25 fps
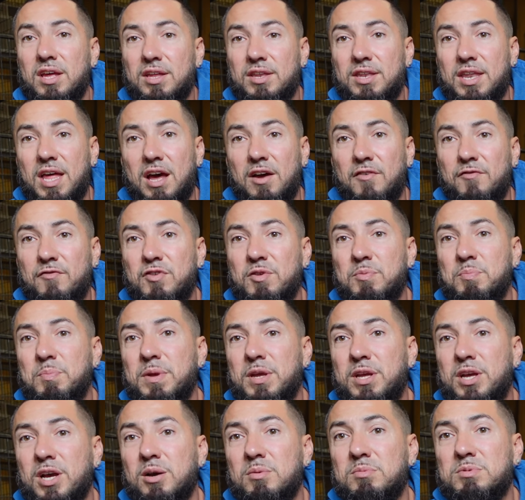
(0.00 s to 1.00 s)
Now, if it
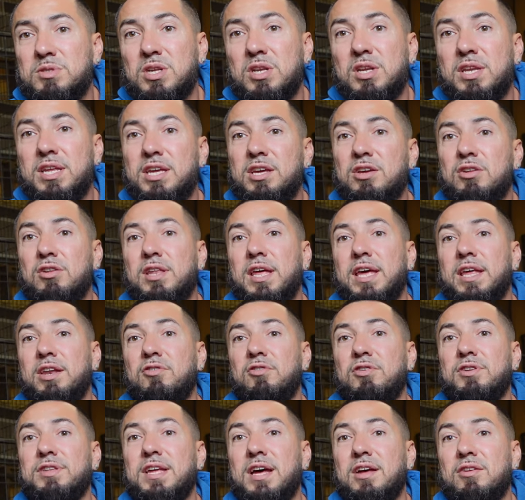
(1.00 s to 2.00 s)
becomes illegal later
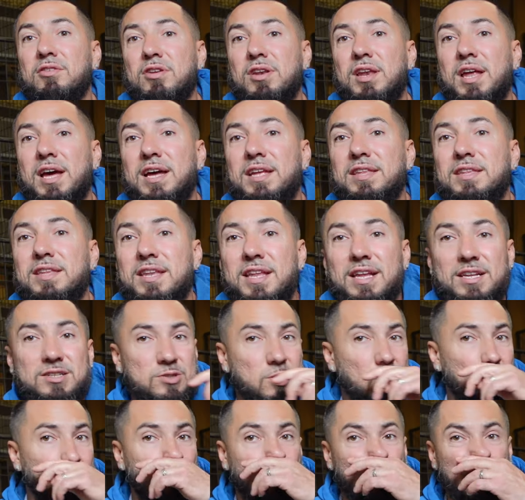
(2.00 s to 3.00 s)
on down the line, then that's
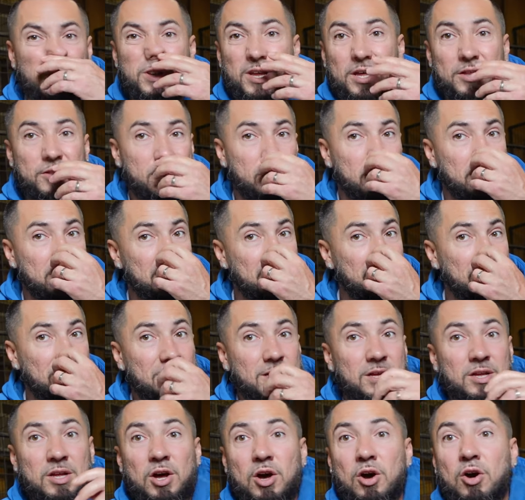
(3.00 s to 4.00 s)
a whole
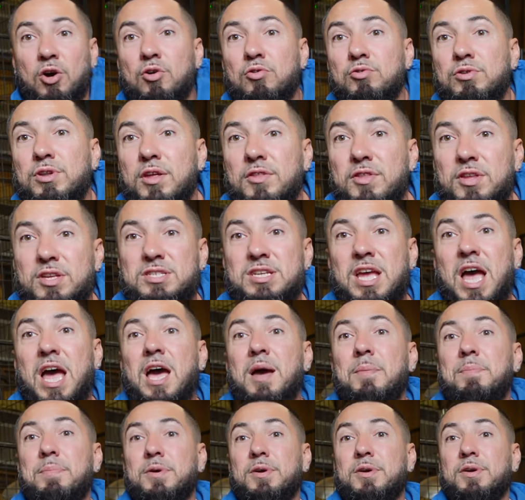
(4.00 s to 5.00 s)
nother
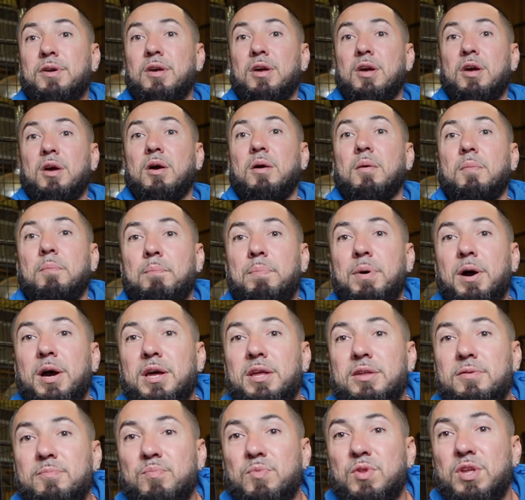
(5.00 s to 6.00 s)
topic.
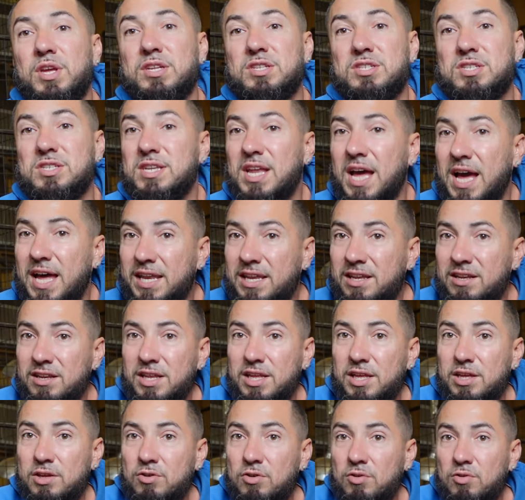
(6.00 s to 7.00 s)
But it's not
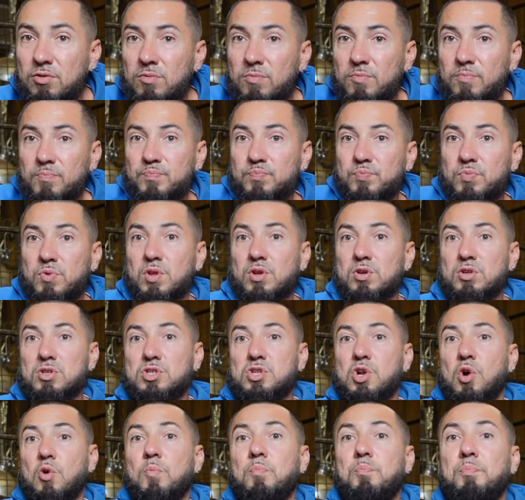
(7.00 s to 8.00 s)
illegal,
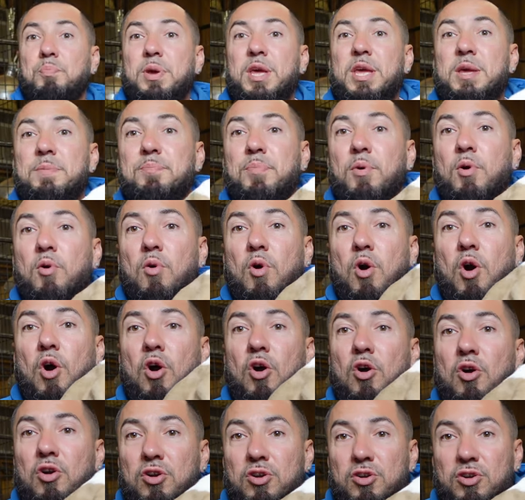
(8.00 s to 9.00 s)
so people
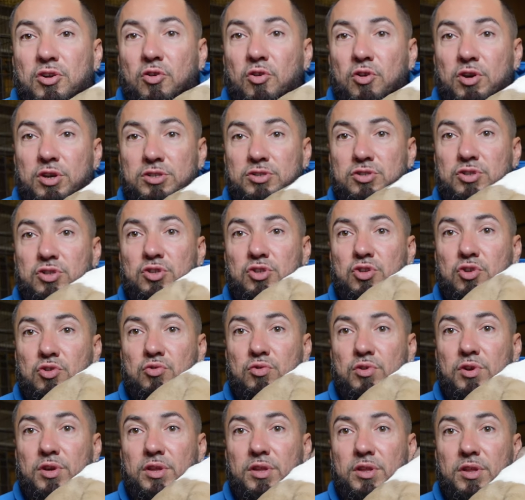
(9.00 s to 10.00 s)
are going to
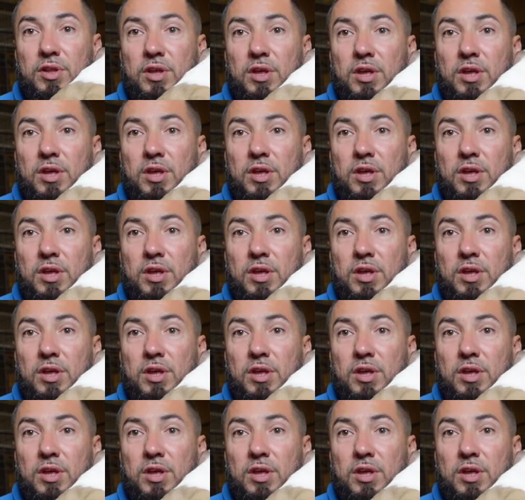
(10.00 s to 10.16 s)
do it.